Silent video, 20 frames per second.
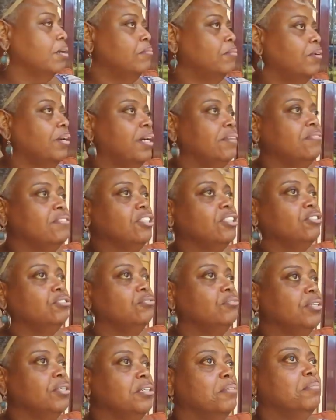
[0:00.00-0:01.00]
I'm gonna have to get
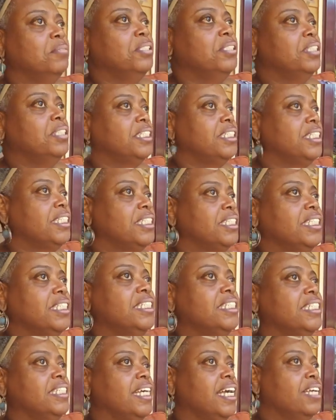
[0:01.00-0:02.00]
you to help me dust the
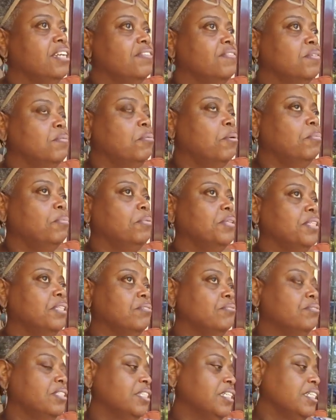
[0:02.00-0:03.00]
inside of it. I'm gonna put
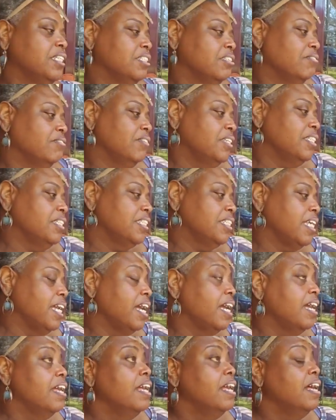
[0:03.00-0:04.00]
those things on the
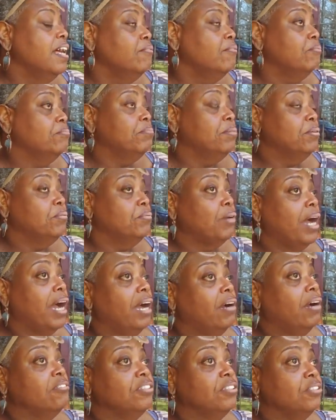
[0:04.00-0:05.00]
inside. But
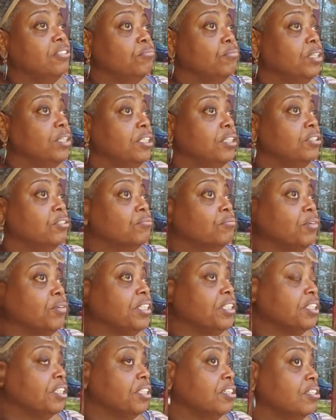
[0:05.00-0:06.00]
we need to
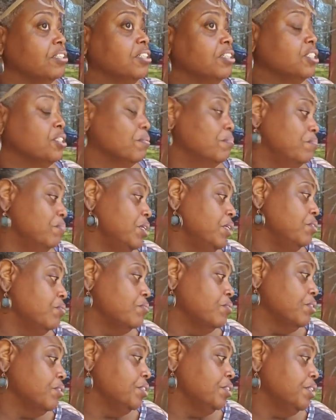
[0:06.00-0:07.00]
run and get us some meat
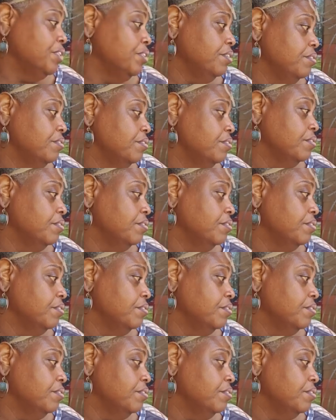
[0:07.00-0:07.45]
run.